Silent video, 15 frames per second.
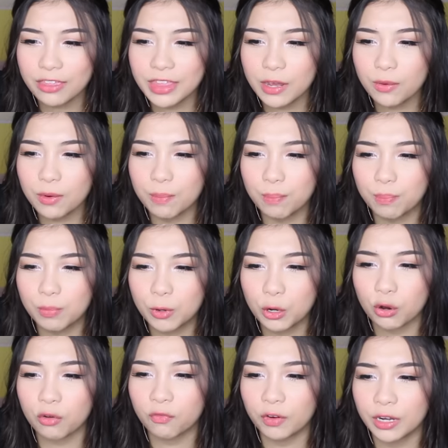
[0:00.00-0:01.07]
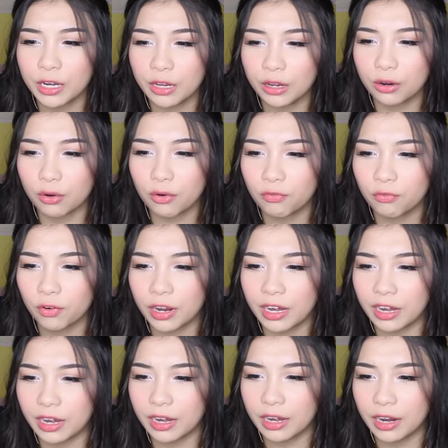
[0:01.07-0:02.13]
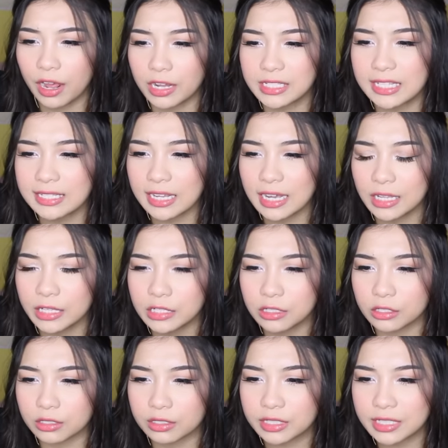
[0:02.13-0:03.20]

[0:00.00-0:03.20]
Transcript: thought they were girlfriend and girlfriend. Is this like a little